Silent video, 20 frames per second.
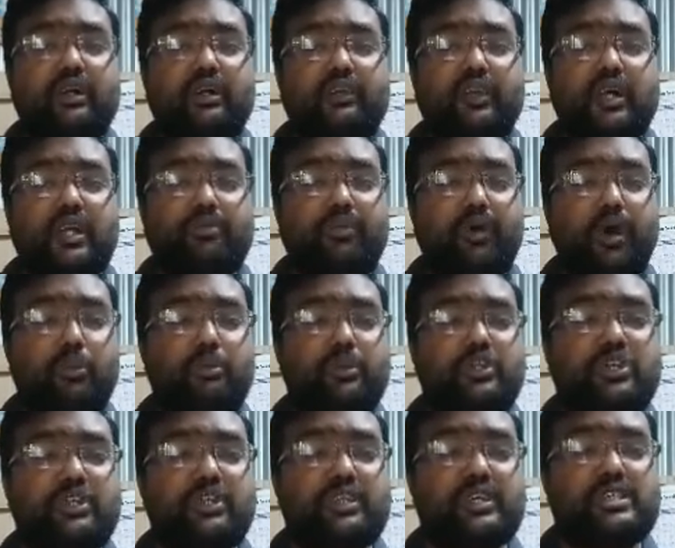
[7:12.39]
the
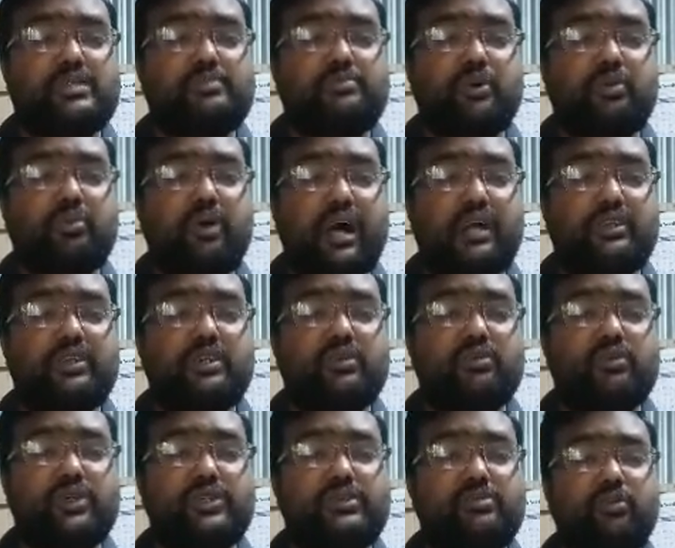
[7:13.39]
information thus provided
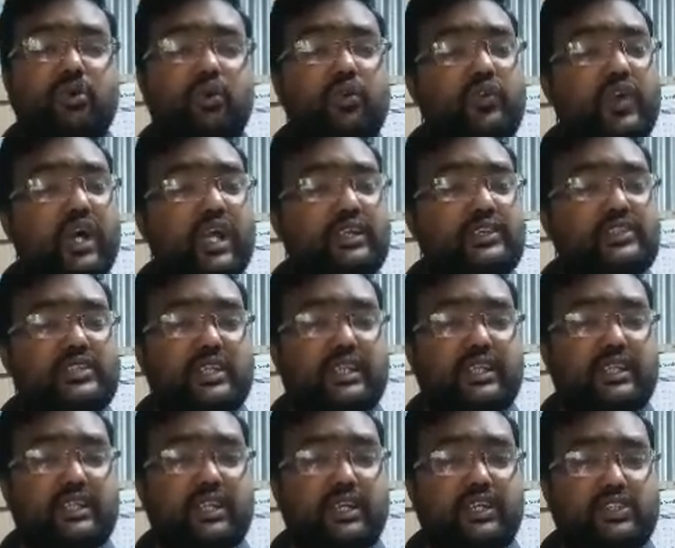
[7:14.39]
was more realistic
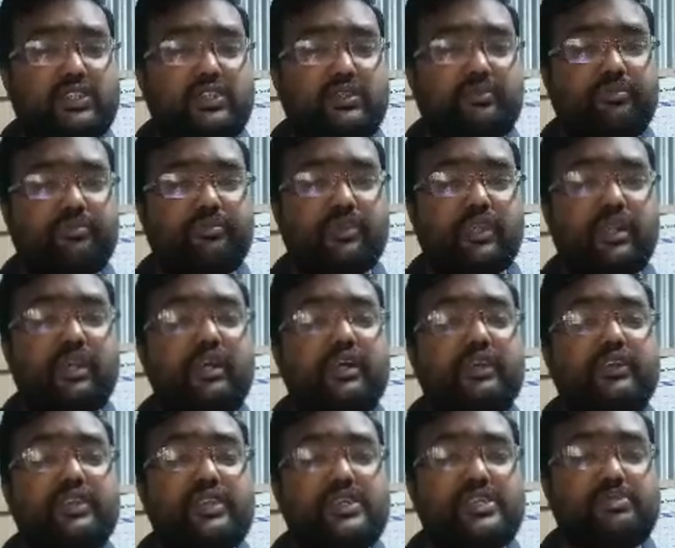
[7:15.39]
in nature.
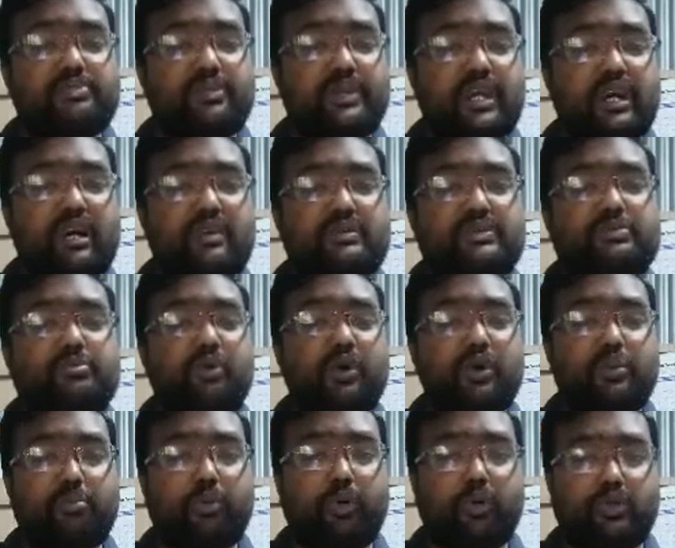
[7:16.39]
This becomes more
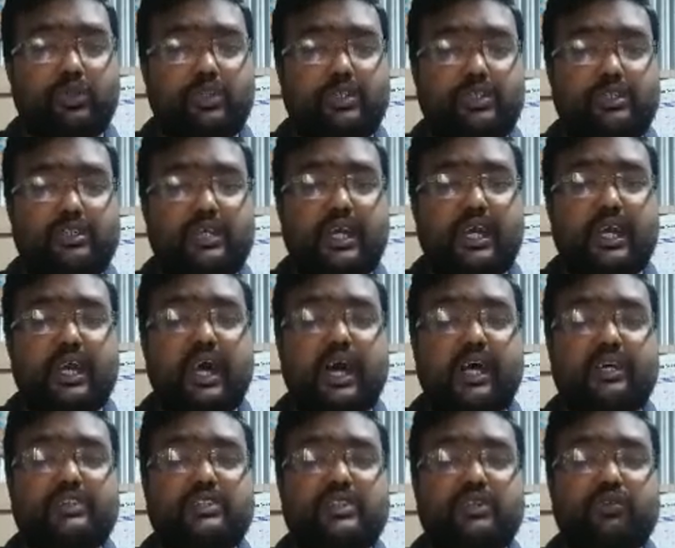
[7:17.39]
important
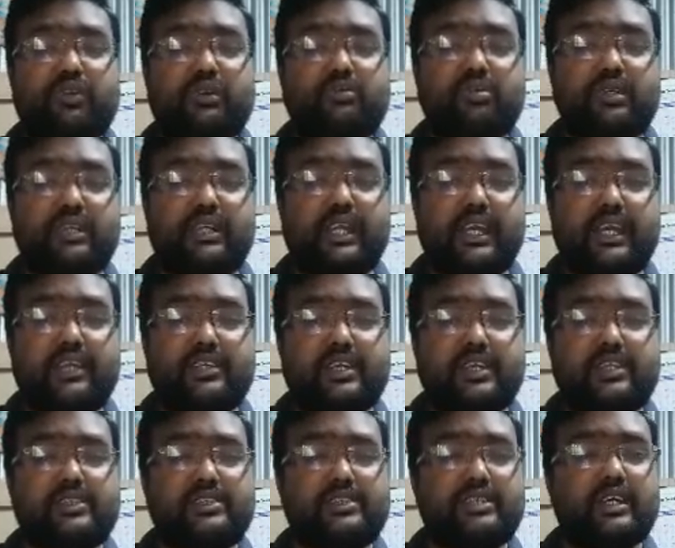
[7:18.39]
as during Middle
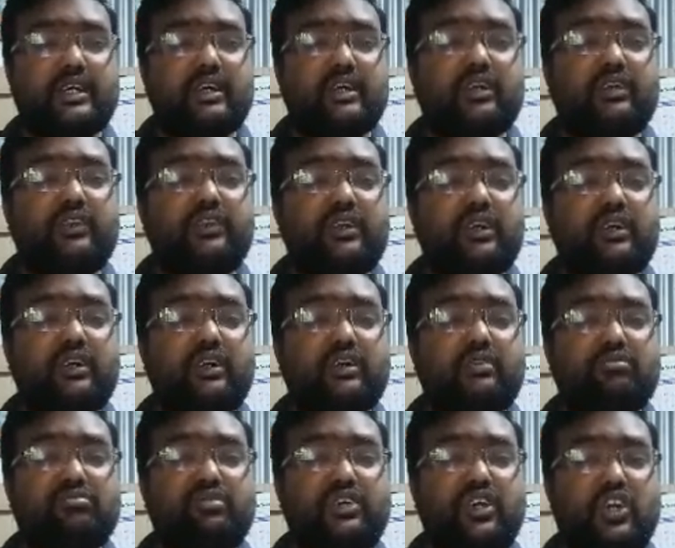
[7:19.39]
Ages the
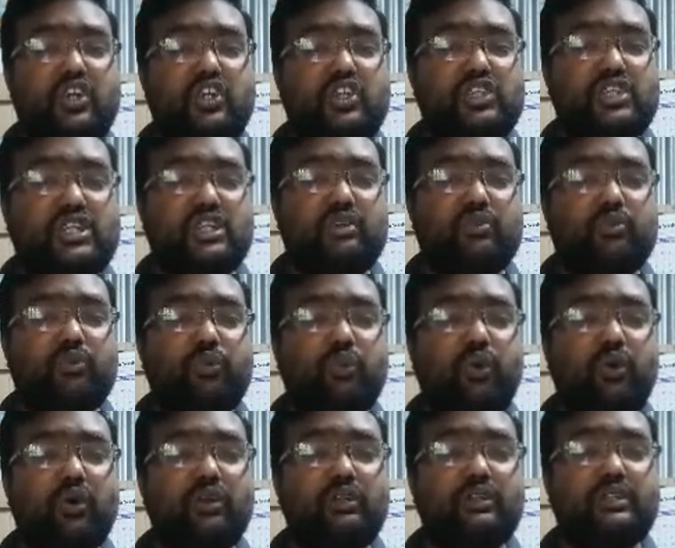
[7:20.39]
Christian
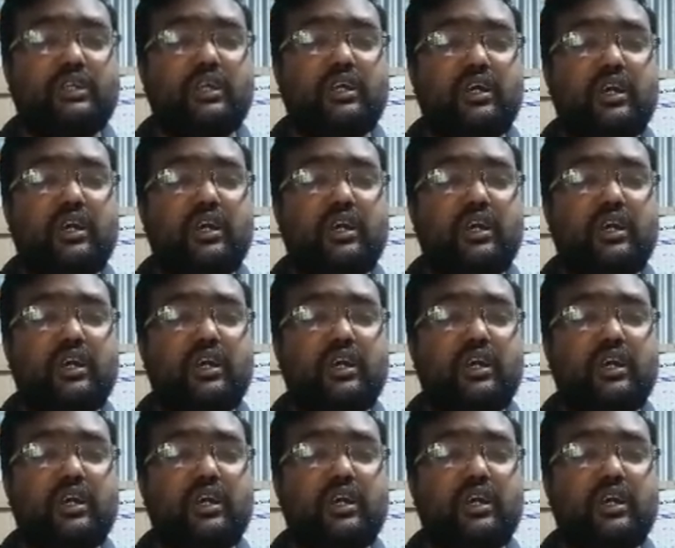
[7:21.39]
world